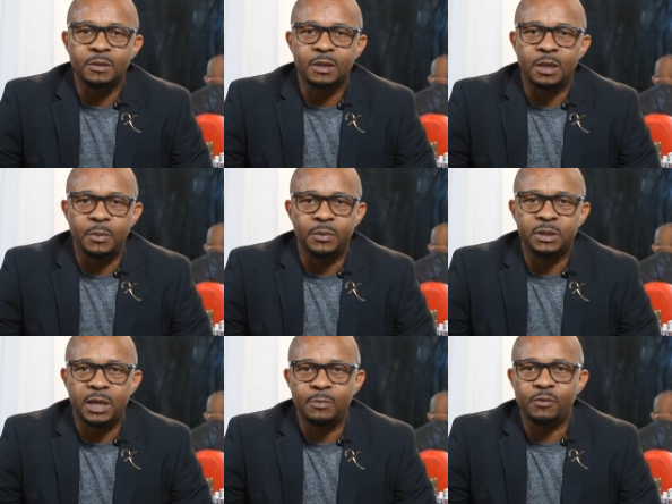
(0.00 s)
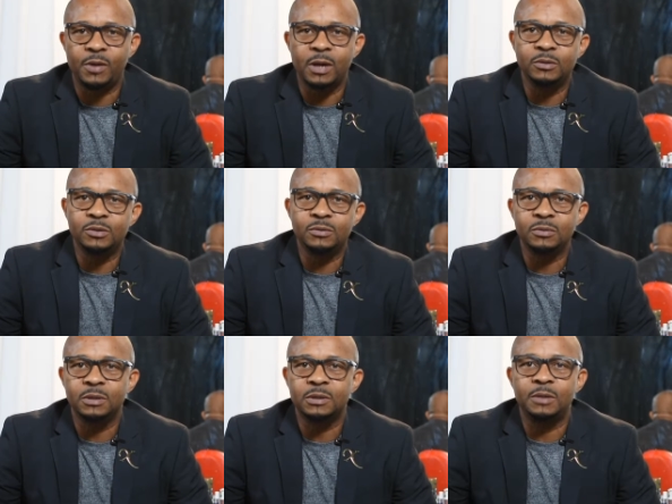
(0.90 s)
to keep a team around you,
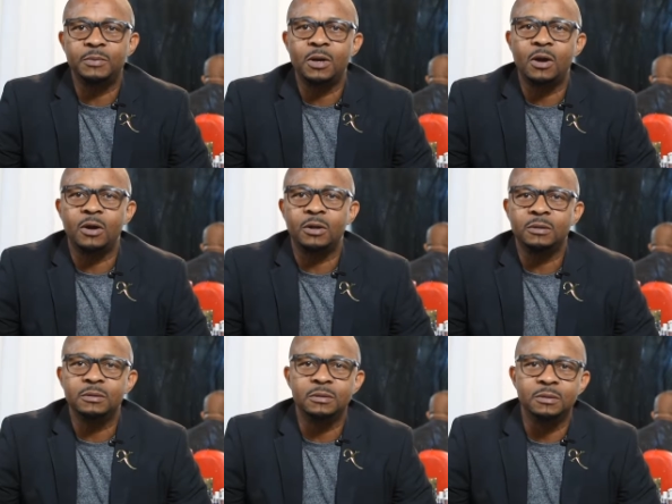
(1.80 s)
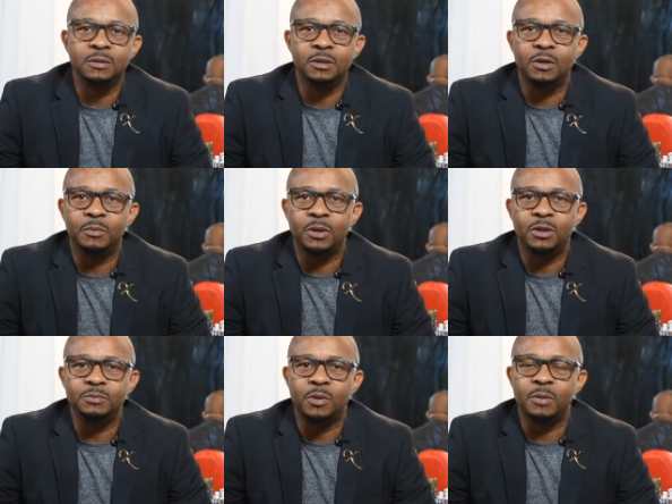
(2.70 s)
it's going to be hard, you know,
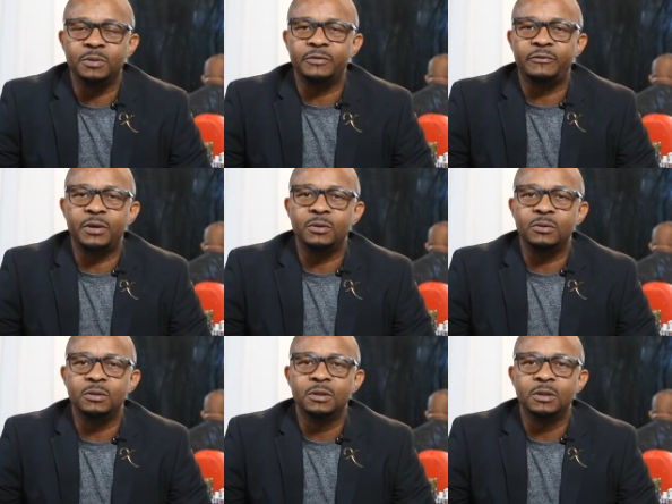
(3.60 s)
because barbers are fickle,